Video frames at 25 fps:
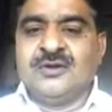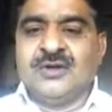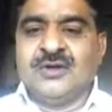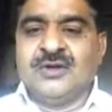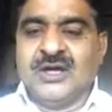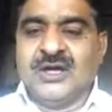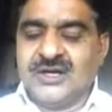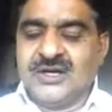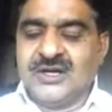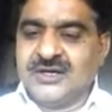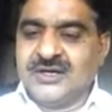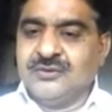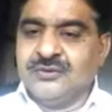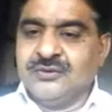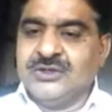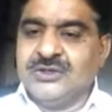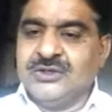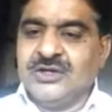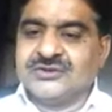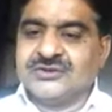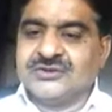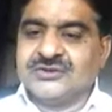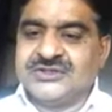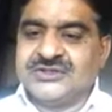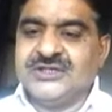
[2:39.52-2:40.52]
Already we
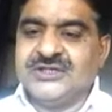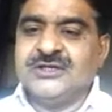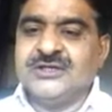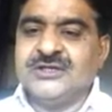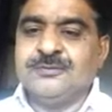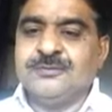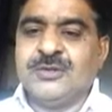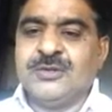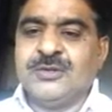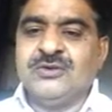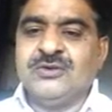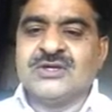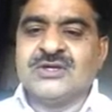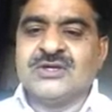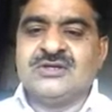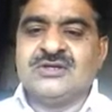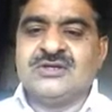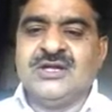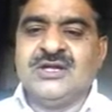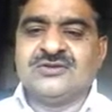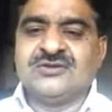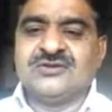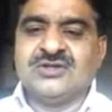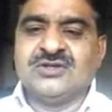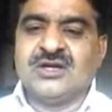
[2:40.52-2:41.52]
have seen in previous
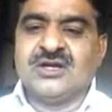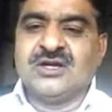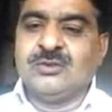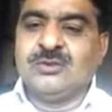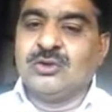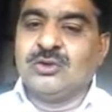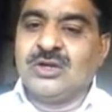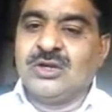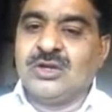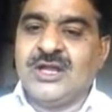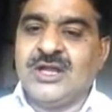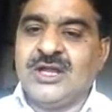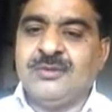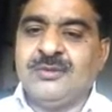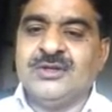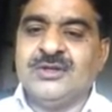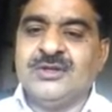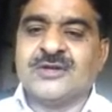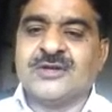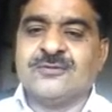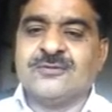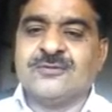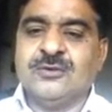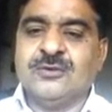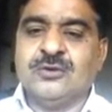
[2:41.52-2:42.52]
lecture about
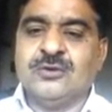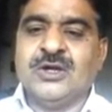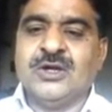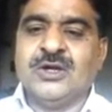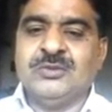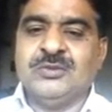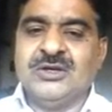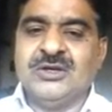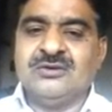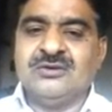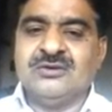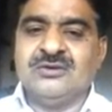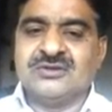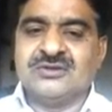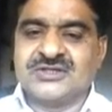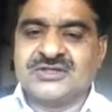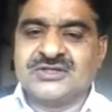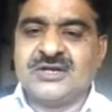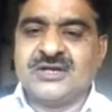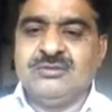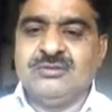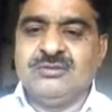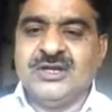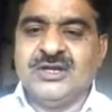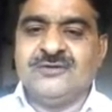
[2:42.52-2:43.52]
laminar flow, I mean
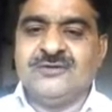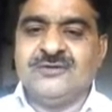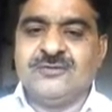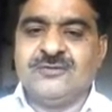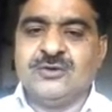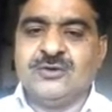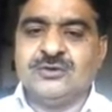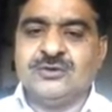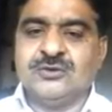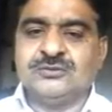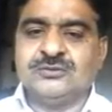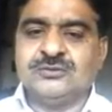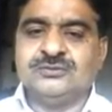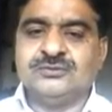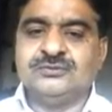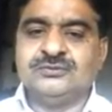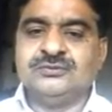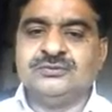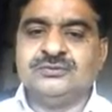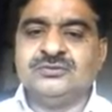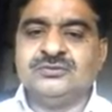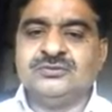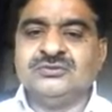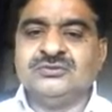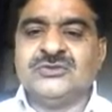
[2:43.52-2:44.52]
streamlined flow.
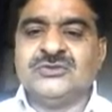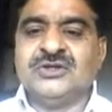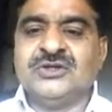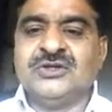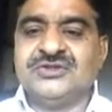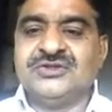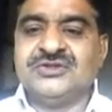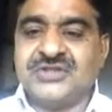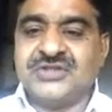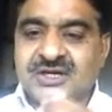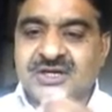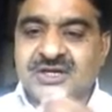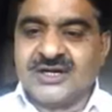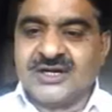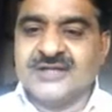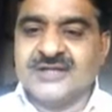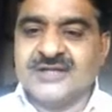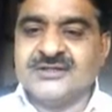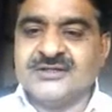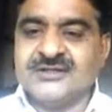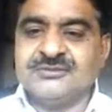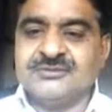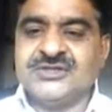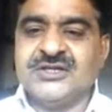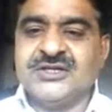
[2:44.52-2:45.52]
Second
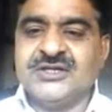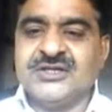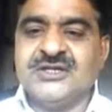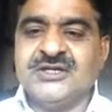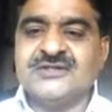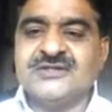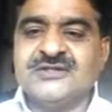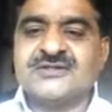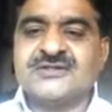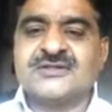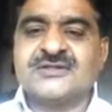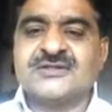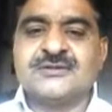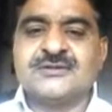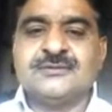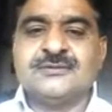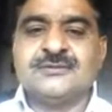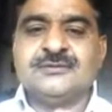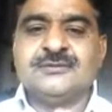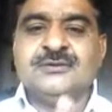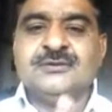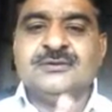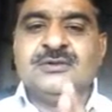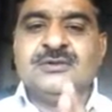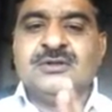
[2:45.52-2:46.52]
assumption is
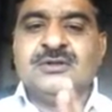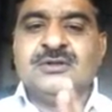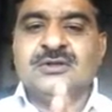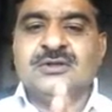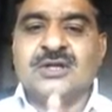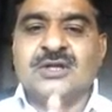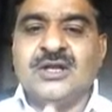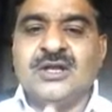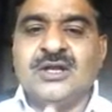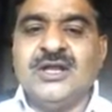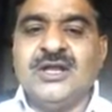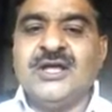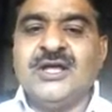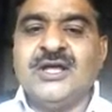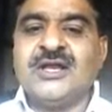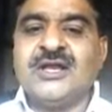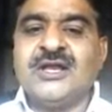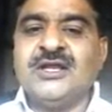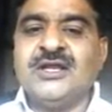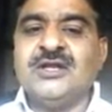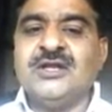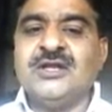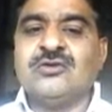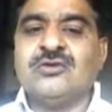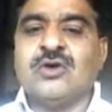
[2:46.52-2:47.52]
the layer
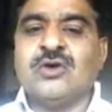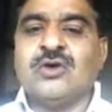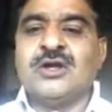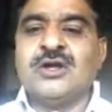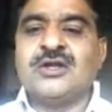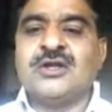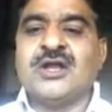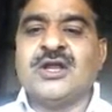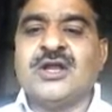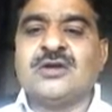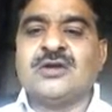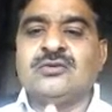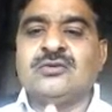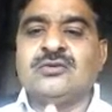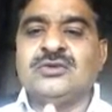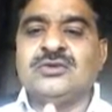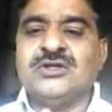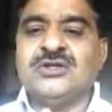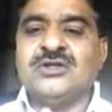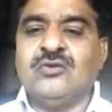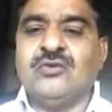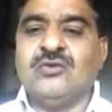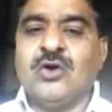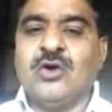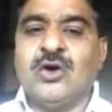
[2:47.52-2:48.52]
in contact with
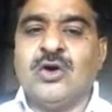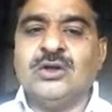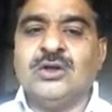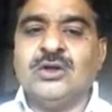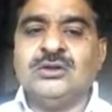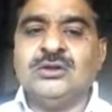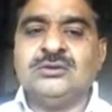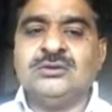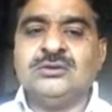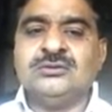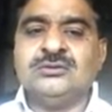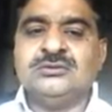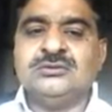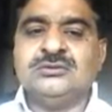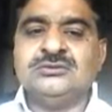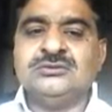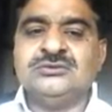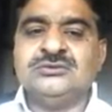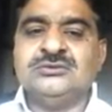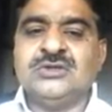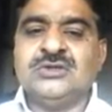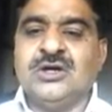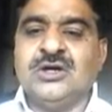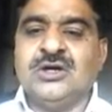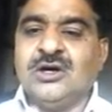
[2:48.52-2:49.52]
the wall
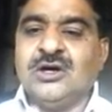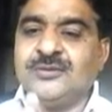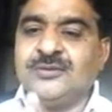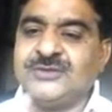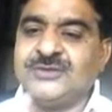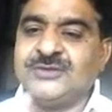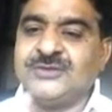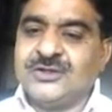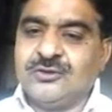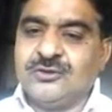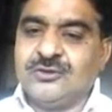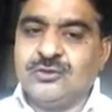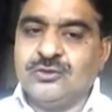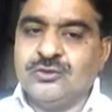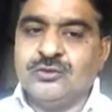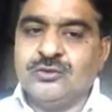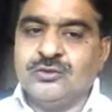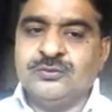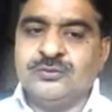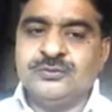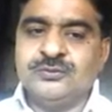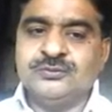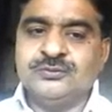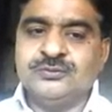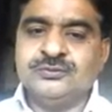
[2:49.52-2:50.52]
of the
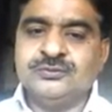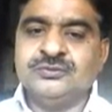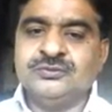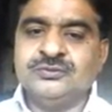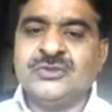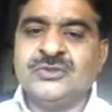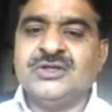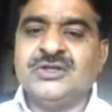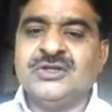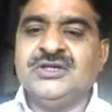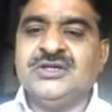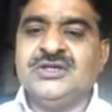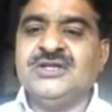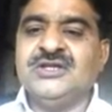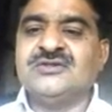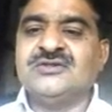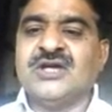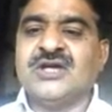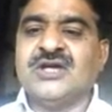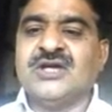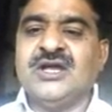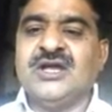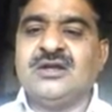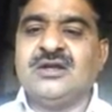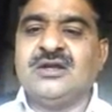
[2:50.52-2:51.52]
tube is
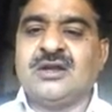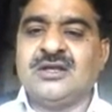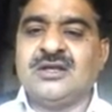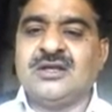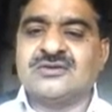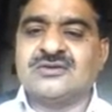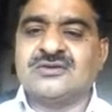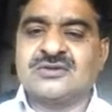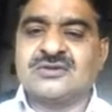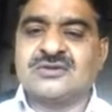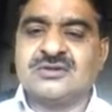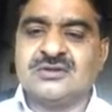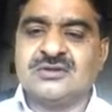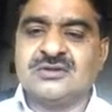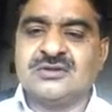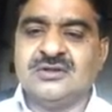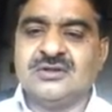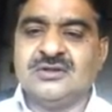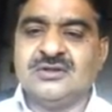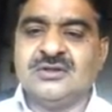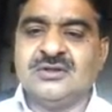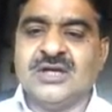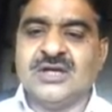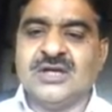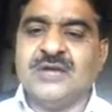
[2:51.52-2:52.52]
at rest,
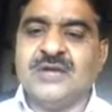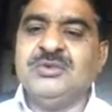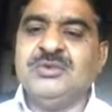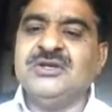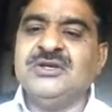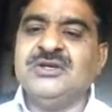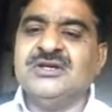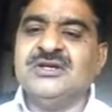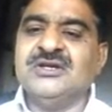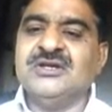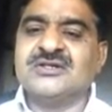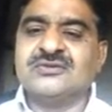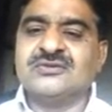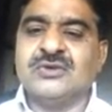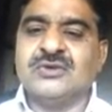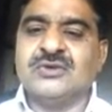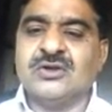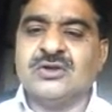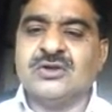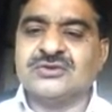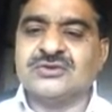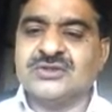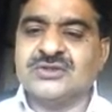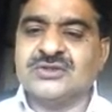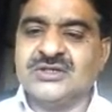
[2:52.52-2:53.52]
I mean its
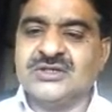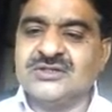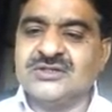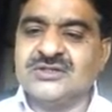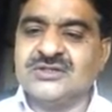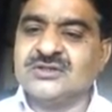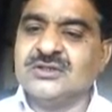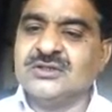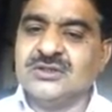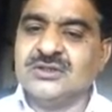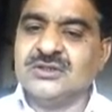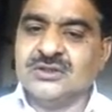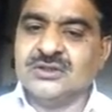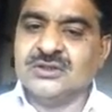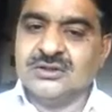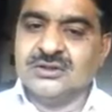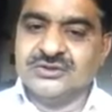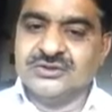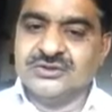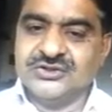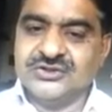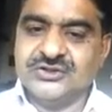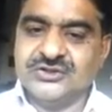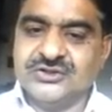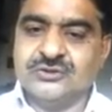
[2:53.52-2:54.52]
velocity is
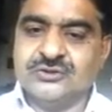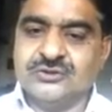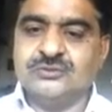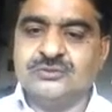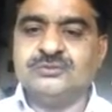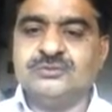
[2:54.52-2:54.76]
0.